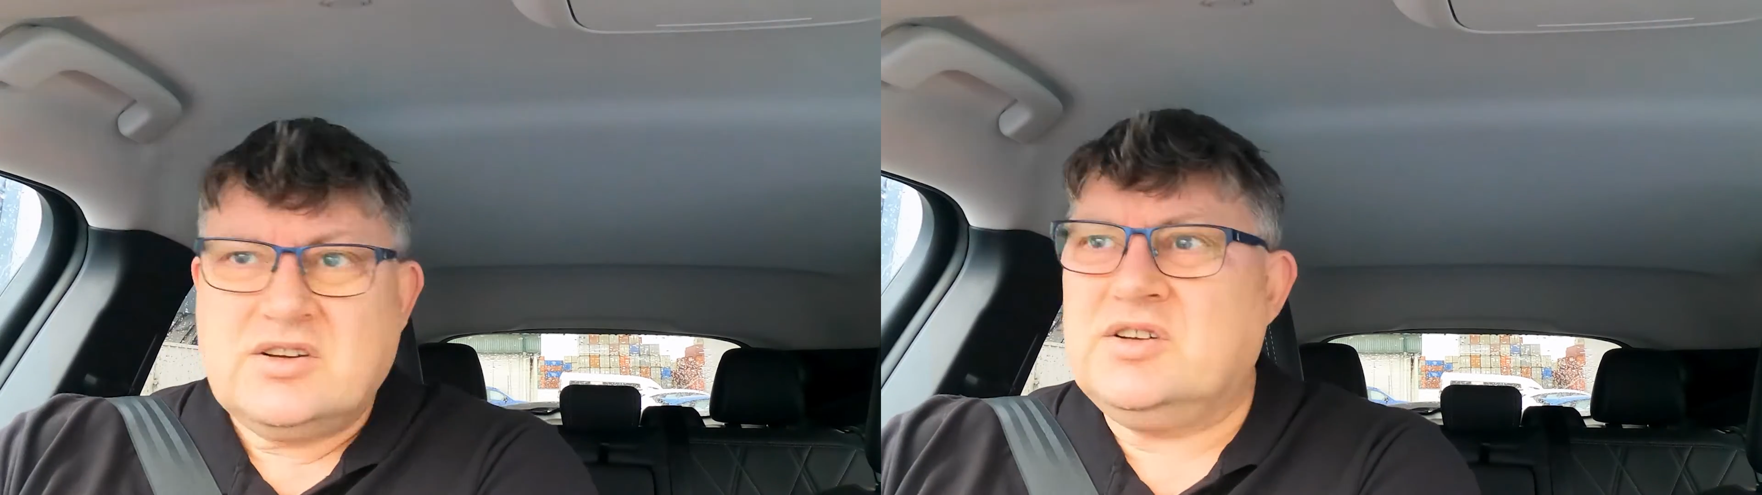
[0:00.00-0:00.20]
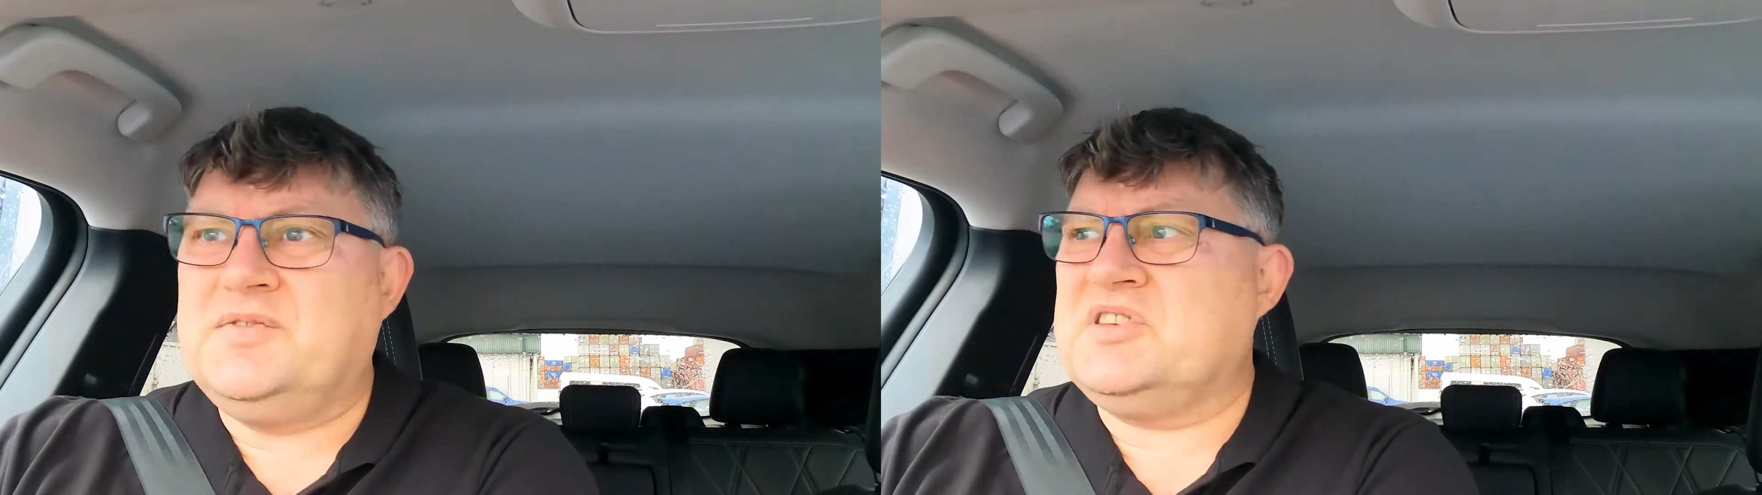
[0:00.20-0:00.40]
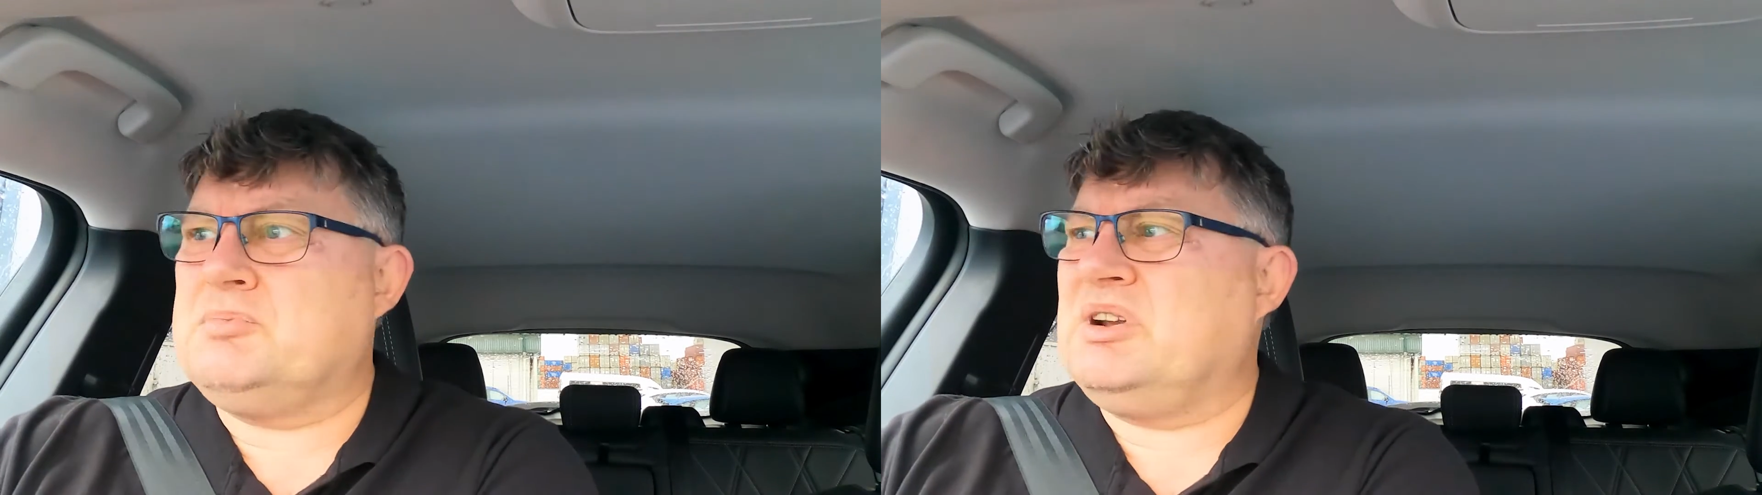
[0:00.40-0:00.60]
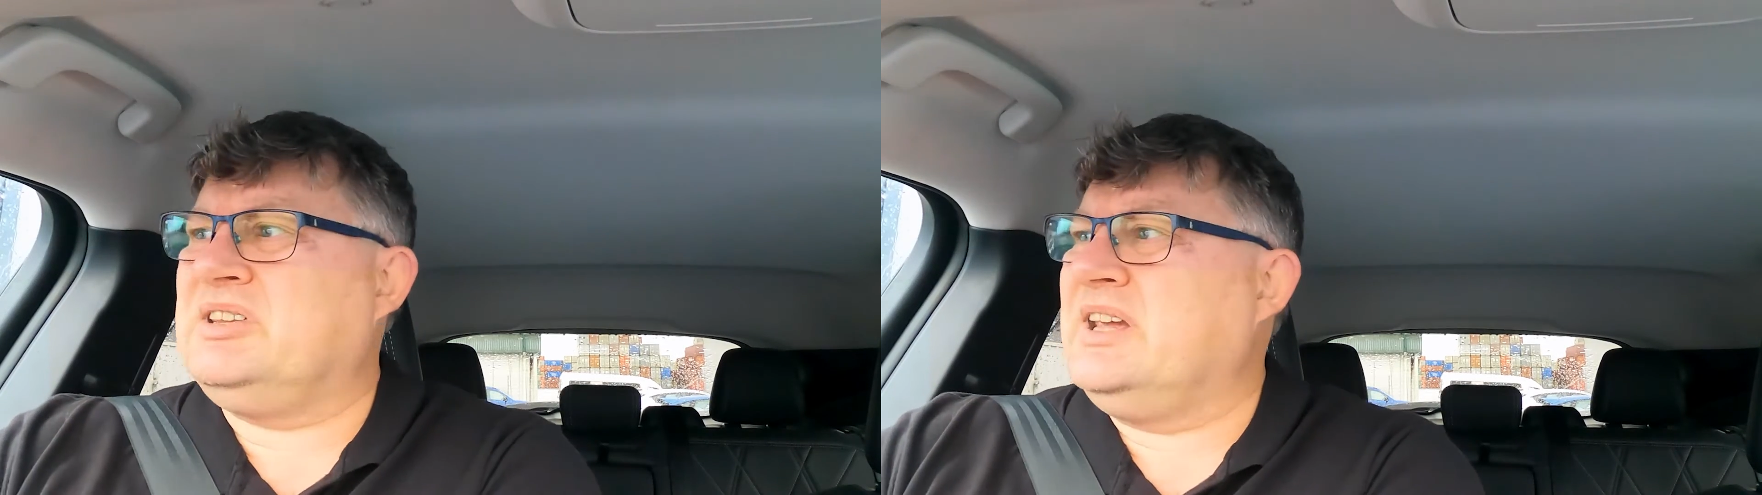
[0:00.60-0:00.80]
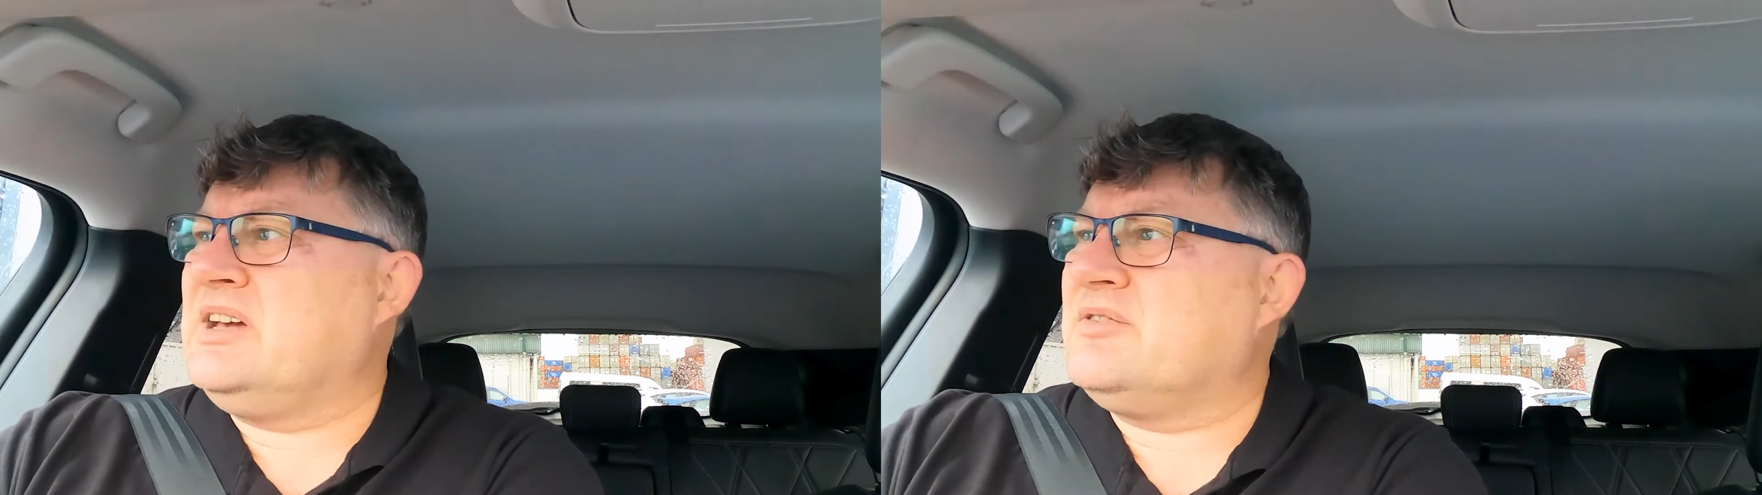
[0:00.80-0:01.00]
good
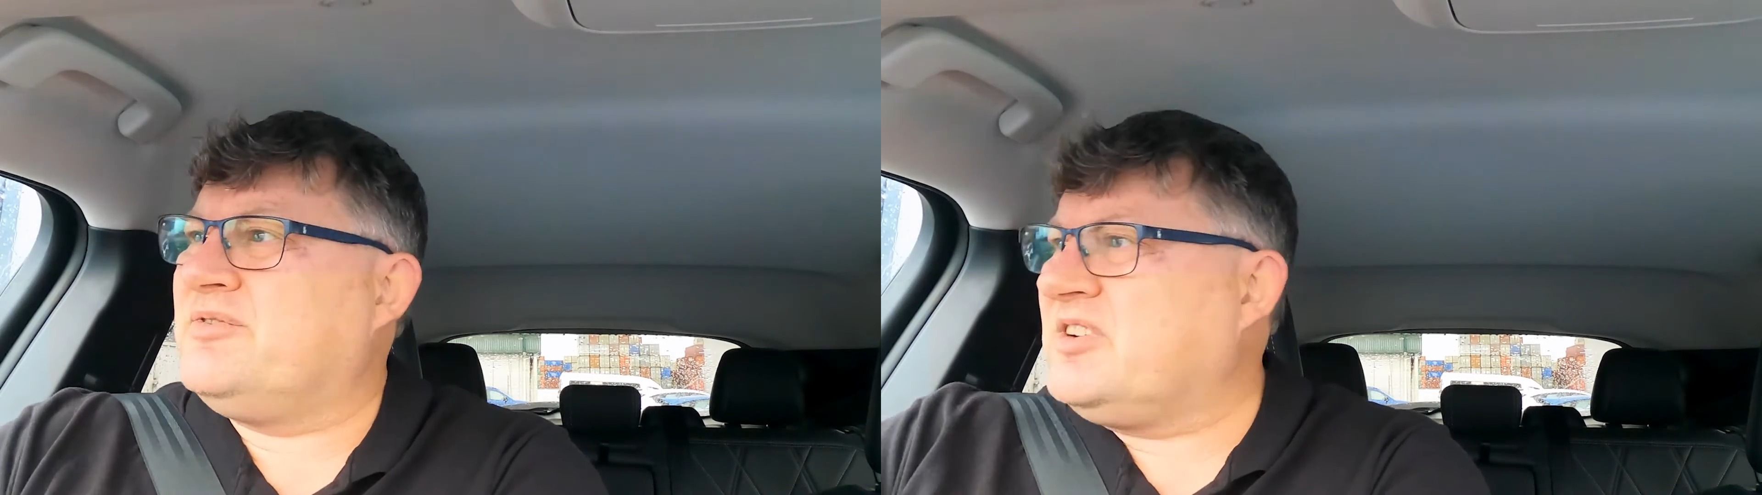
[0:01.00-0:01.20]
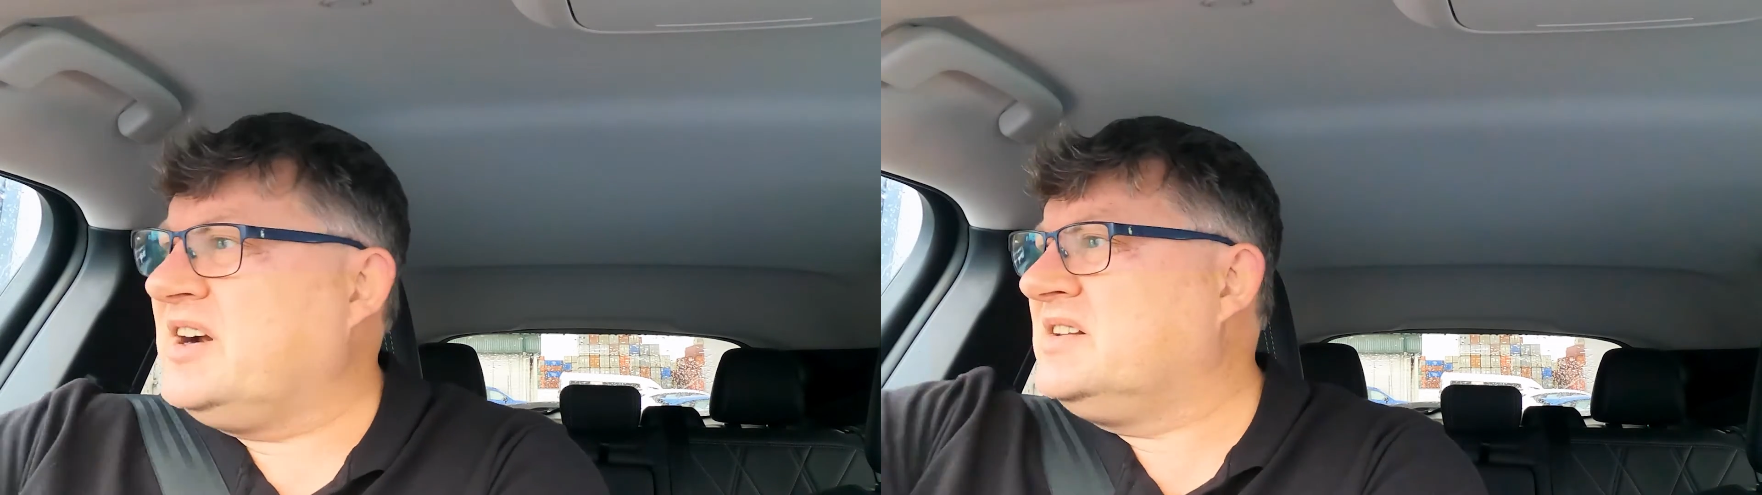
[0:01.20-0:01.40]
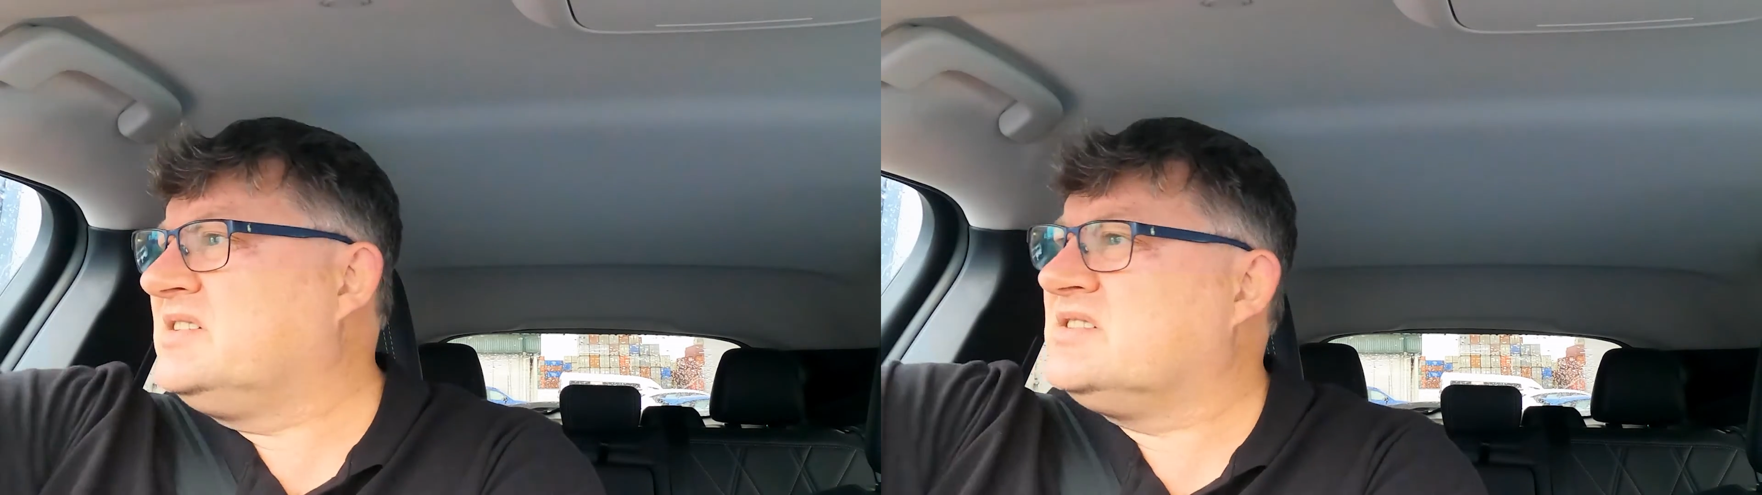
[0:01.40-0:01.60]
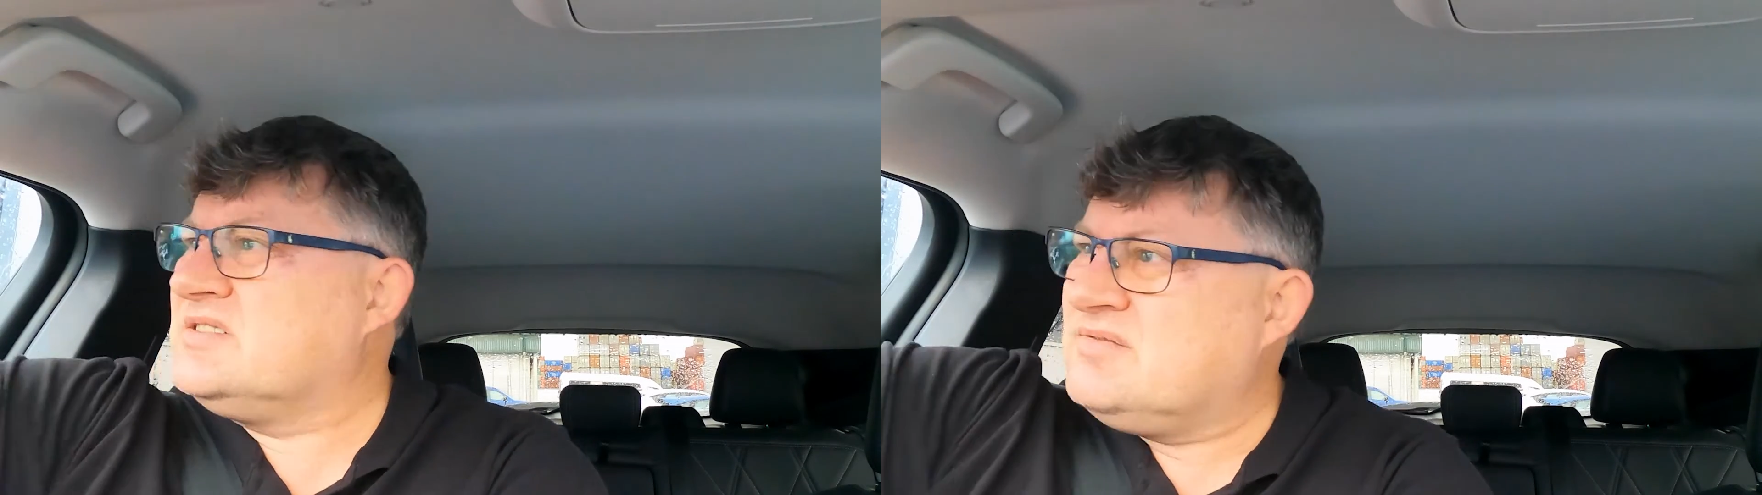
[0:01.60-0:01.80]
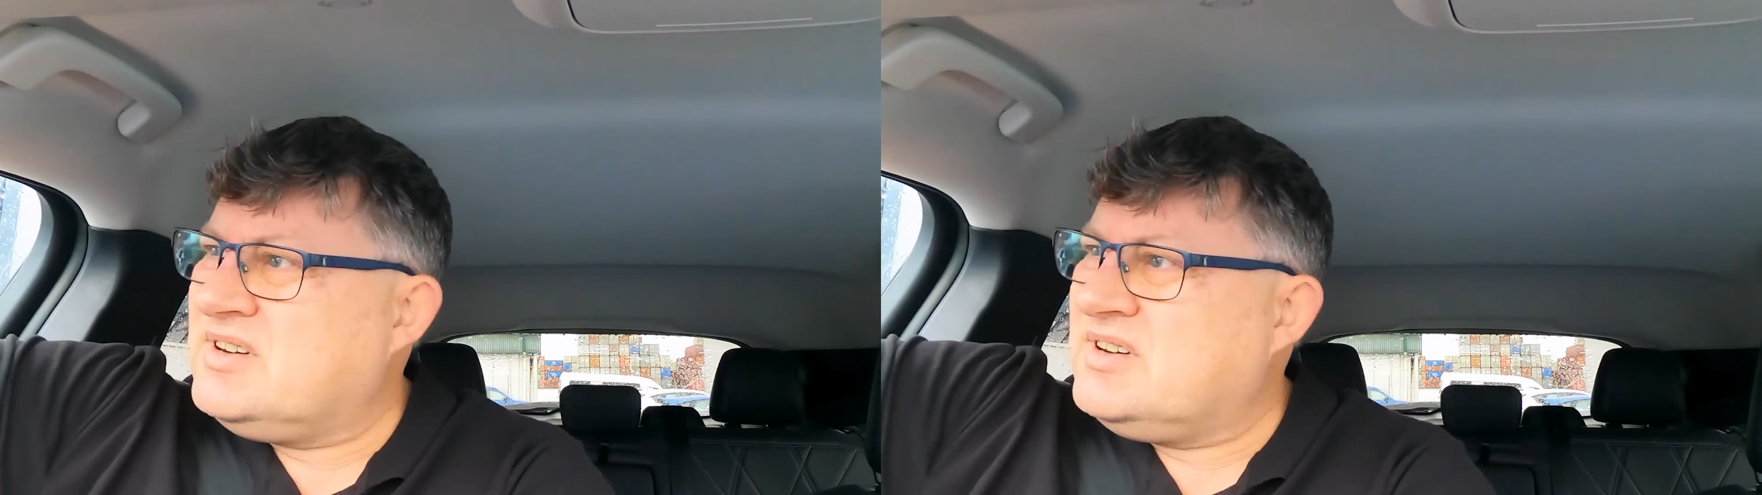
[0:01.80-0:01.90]
visibility out the front.